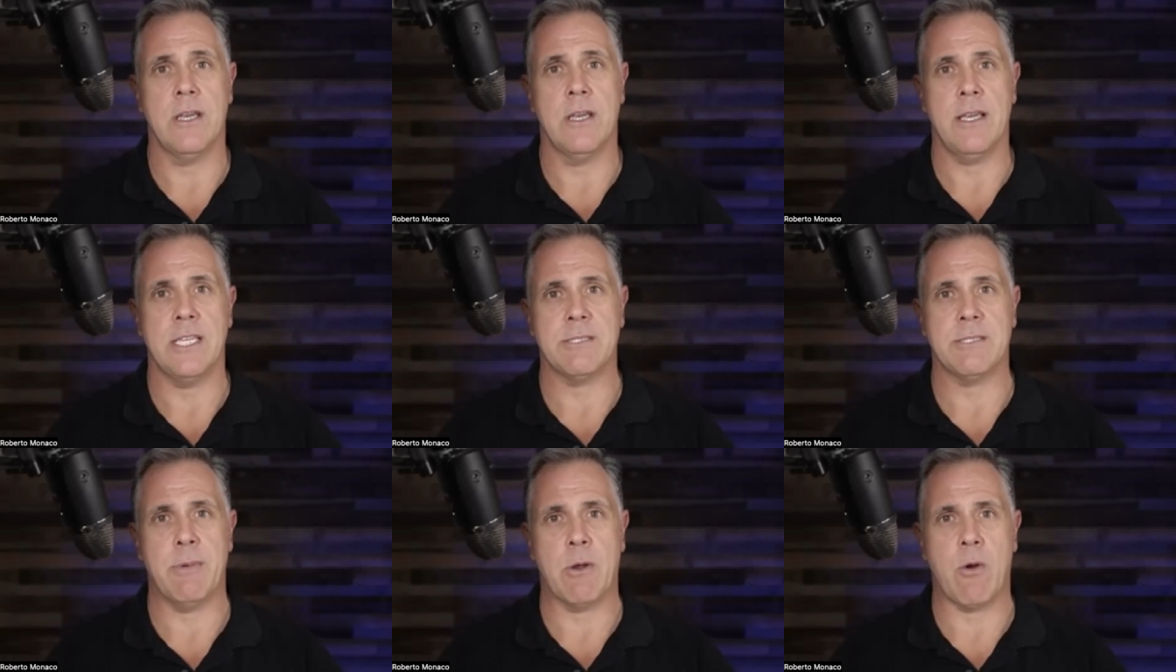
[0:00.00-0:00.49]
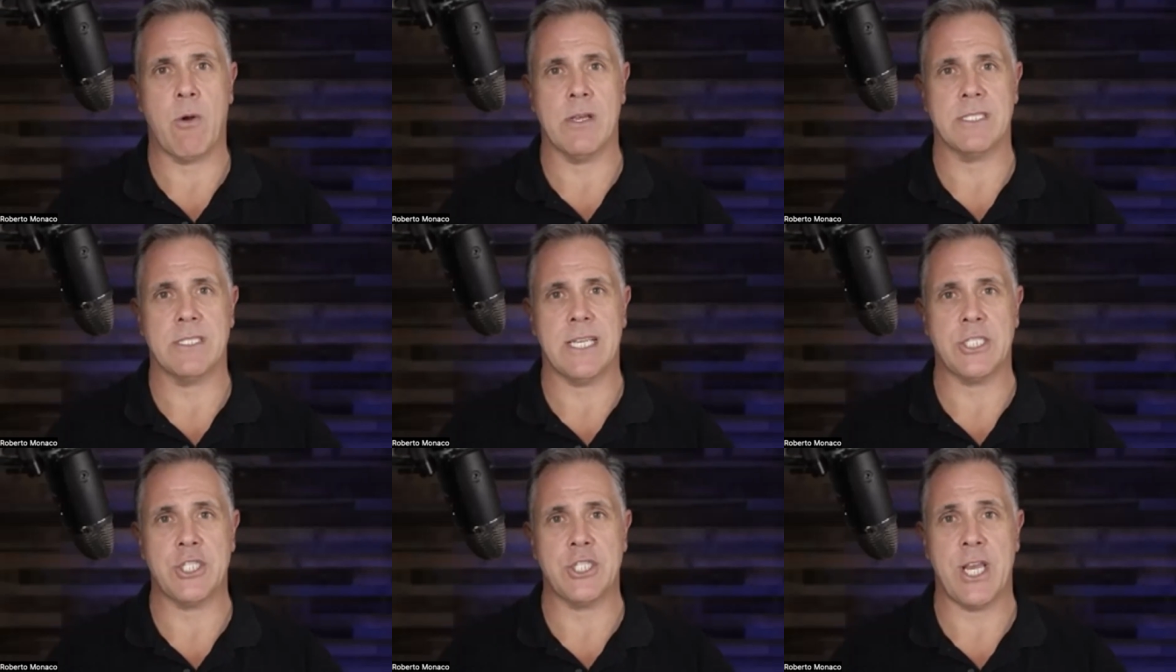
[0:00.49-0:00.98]
is because
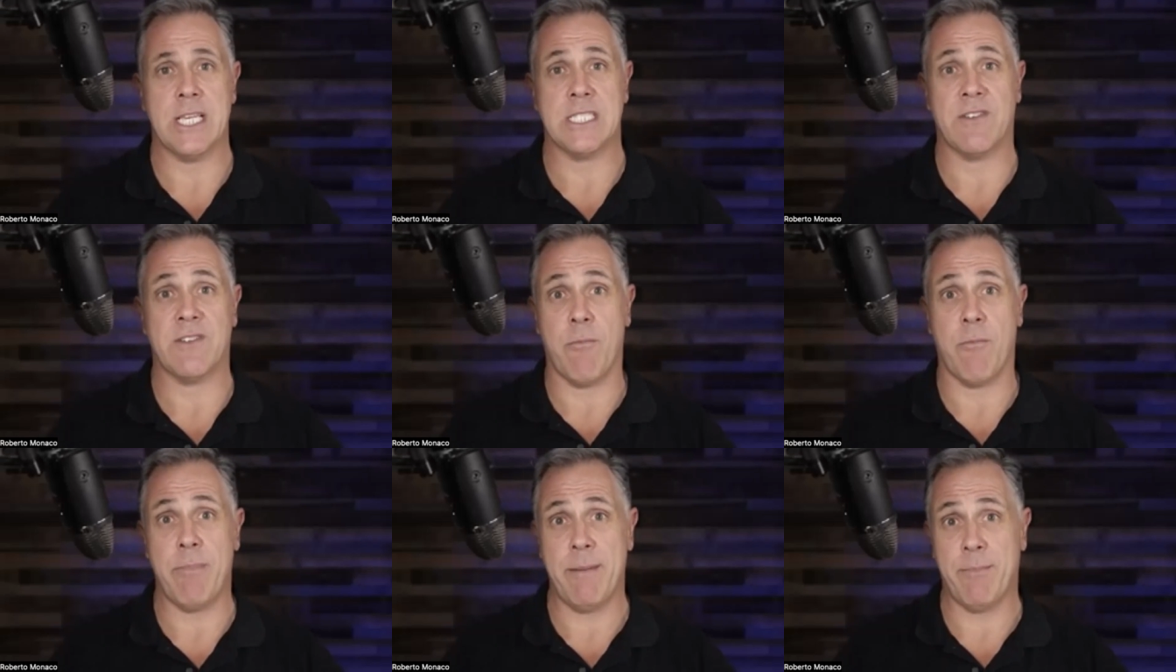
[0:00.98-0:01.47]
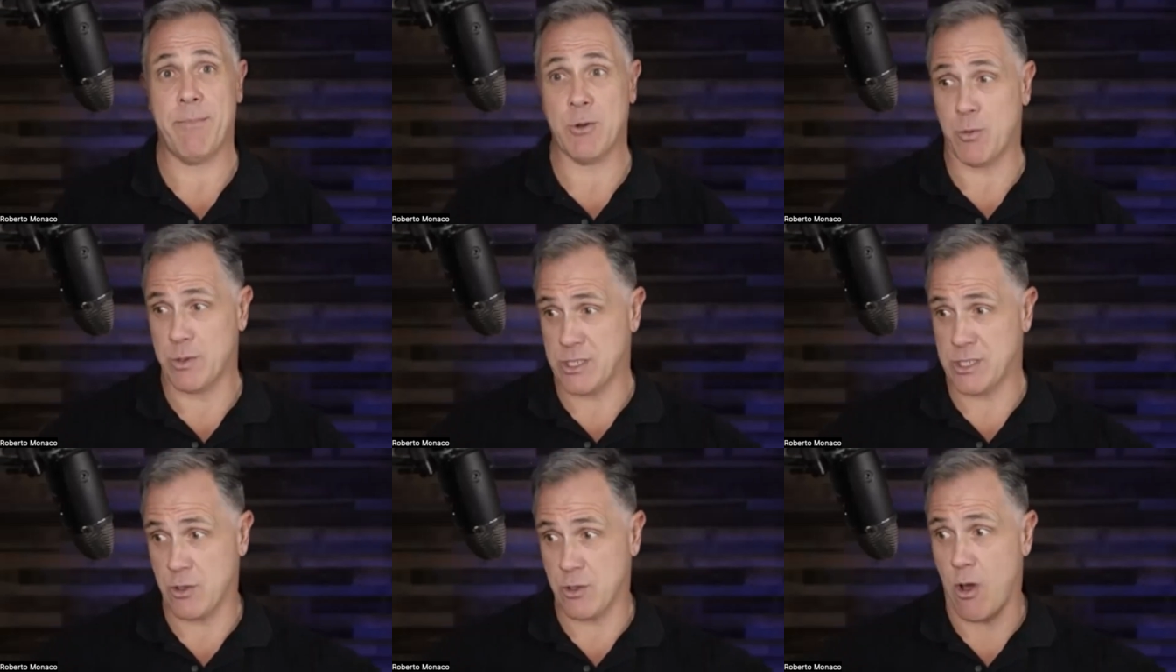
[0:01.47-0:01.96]
it's a chance for people to
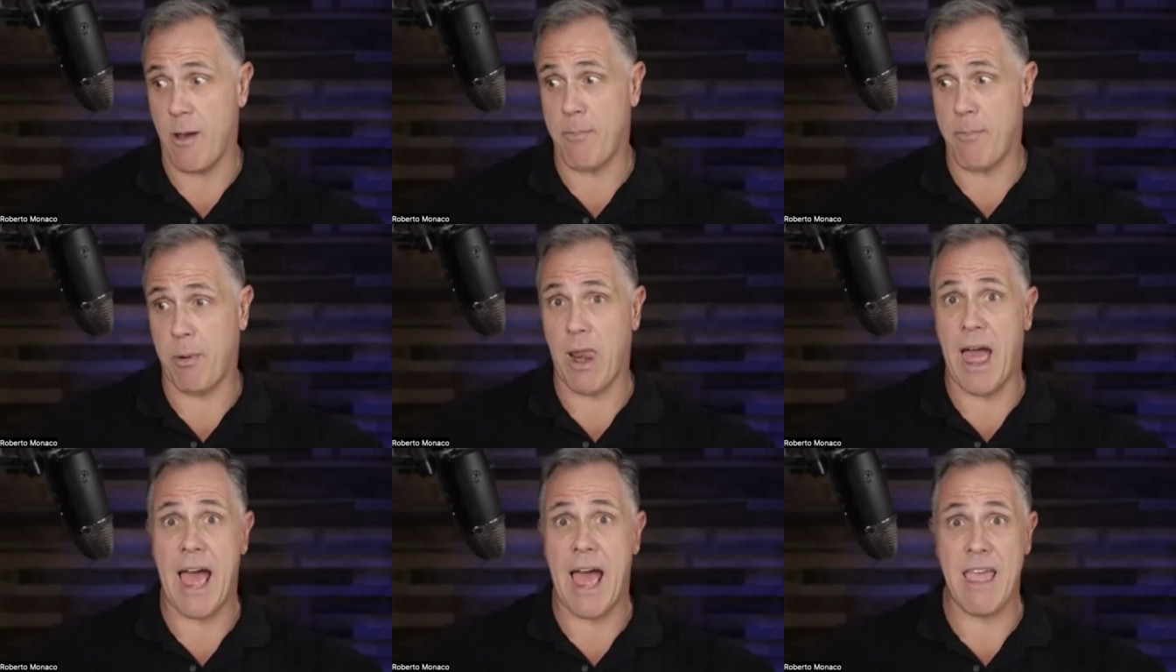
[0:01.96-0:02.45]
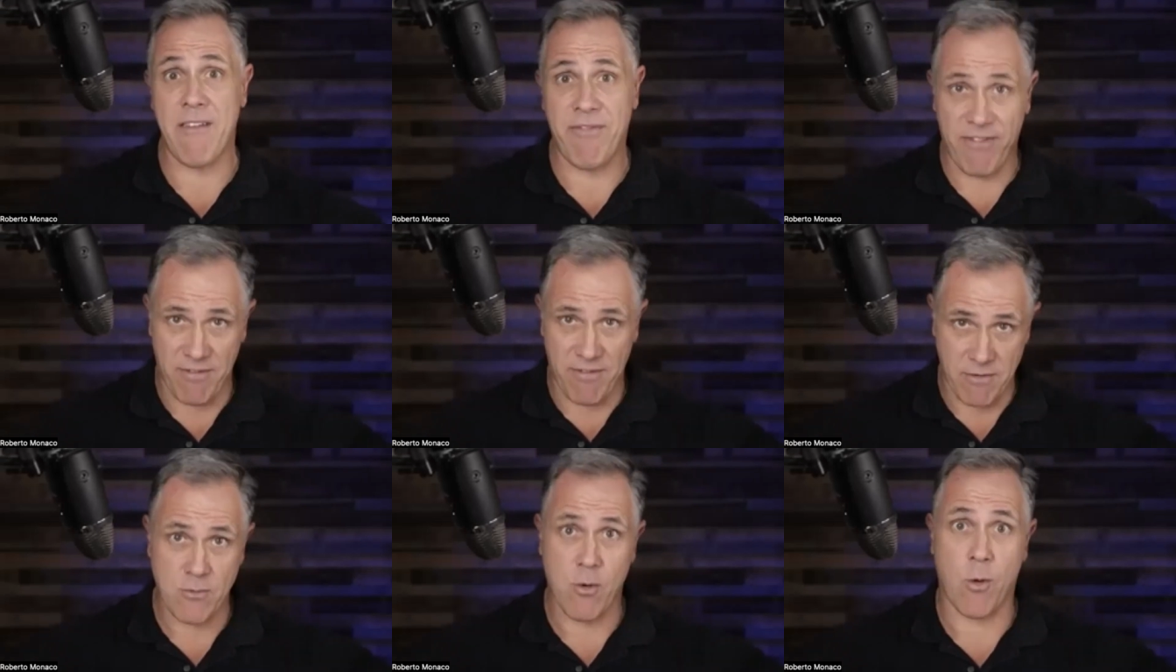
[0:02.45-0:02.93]
stop life,
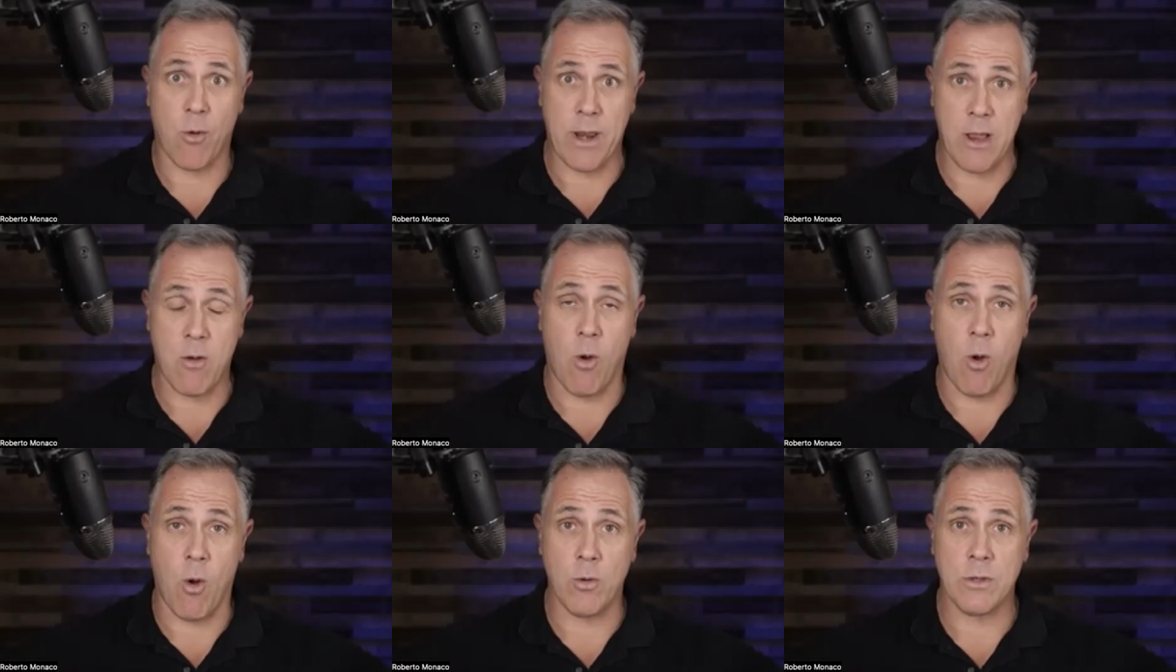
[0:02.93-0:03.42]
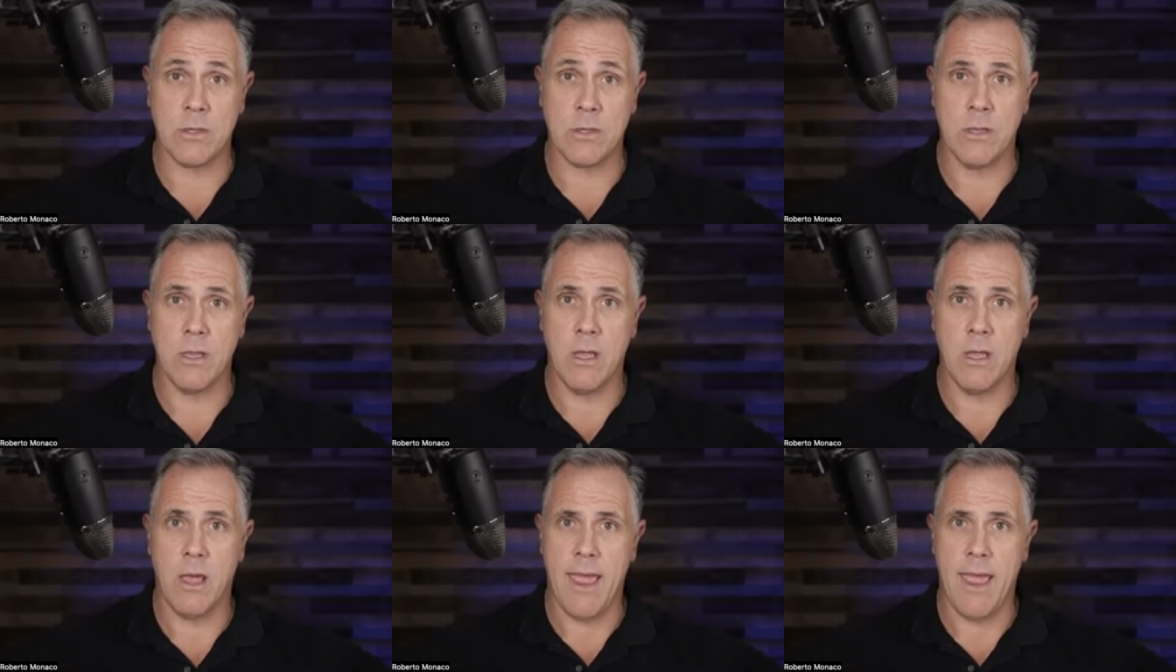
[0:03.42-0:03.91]
quote unquote,
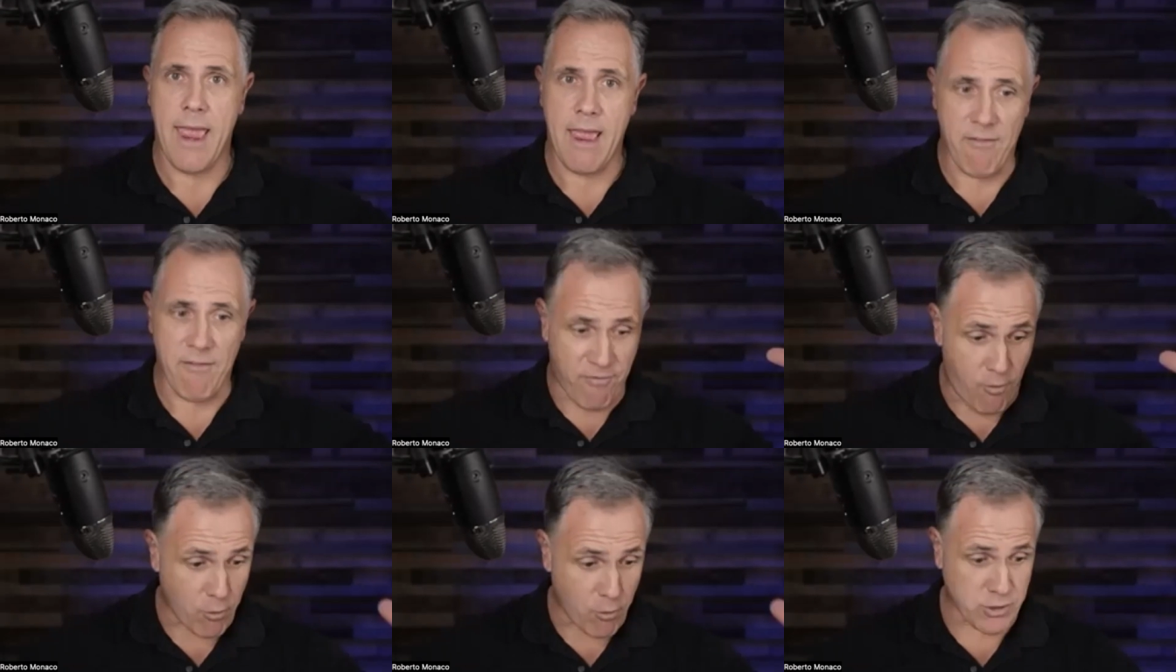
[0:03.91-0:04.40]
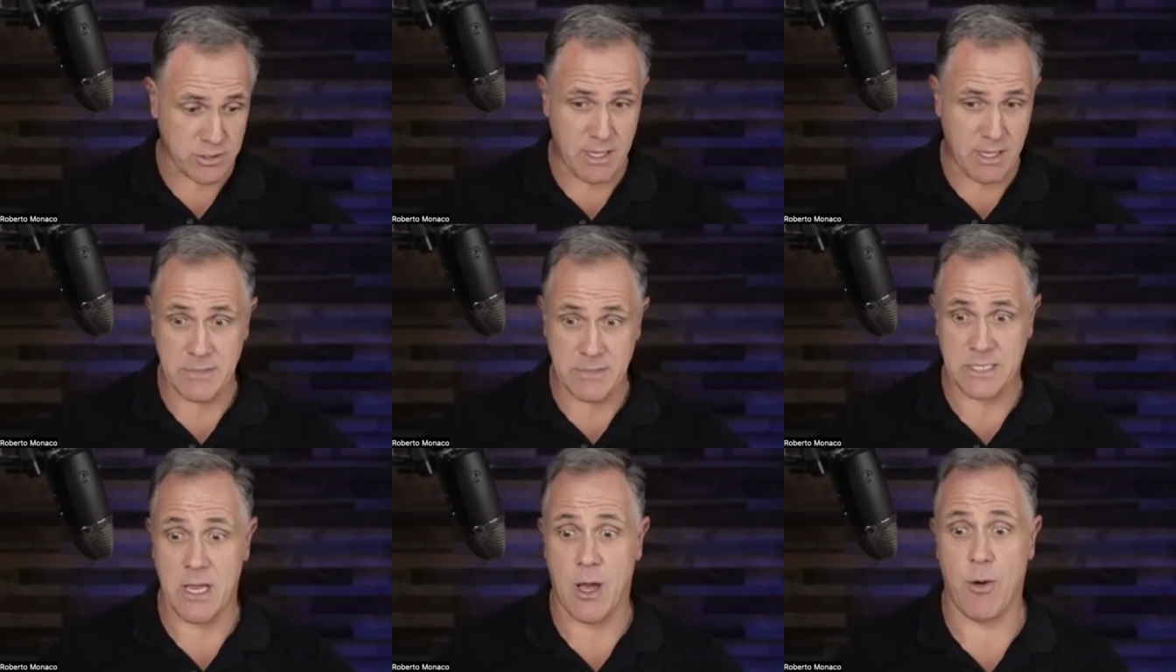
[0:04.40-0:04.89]
and focus on
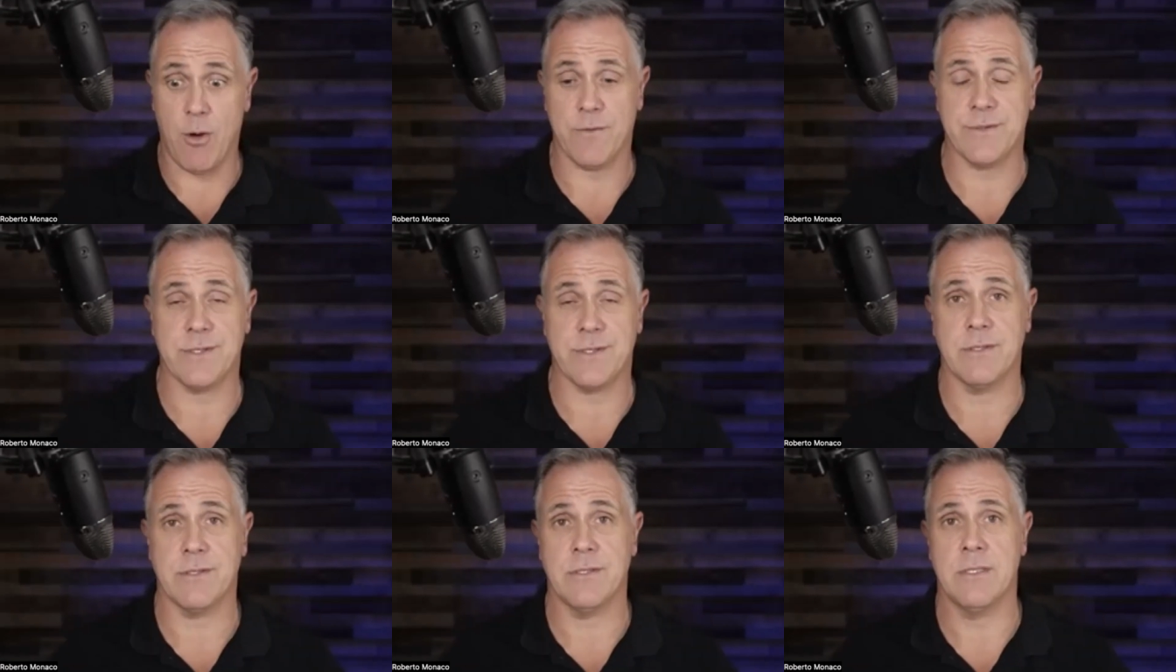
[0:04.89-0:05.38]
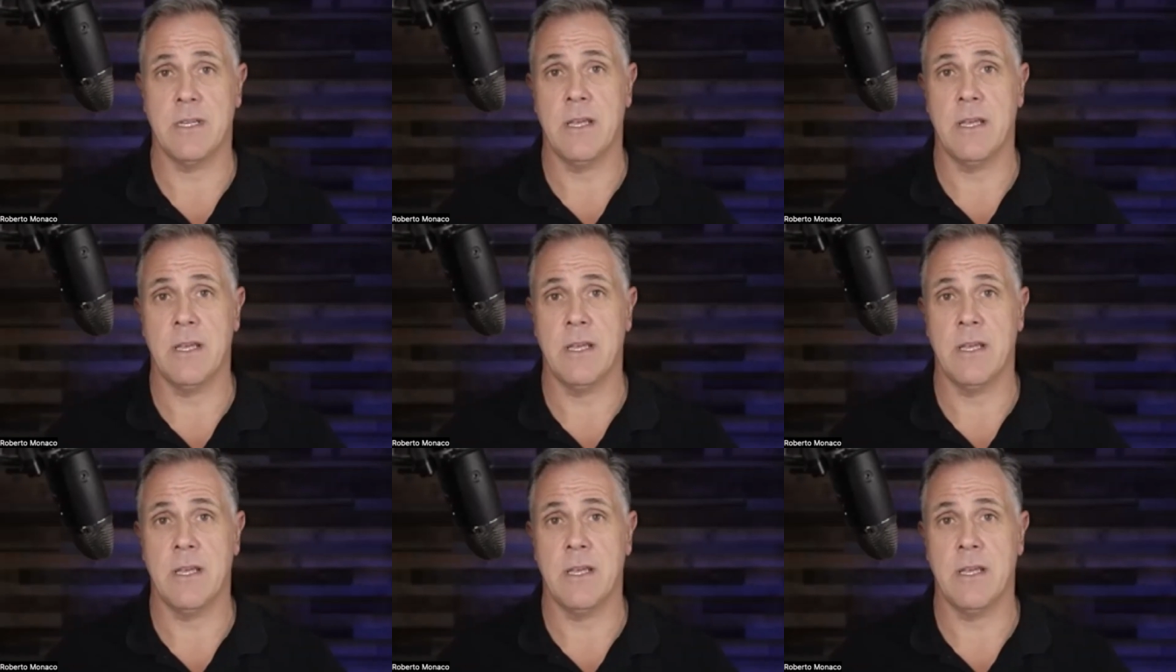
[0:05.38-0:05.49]
themselves.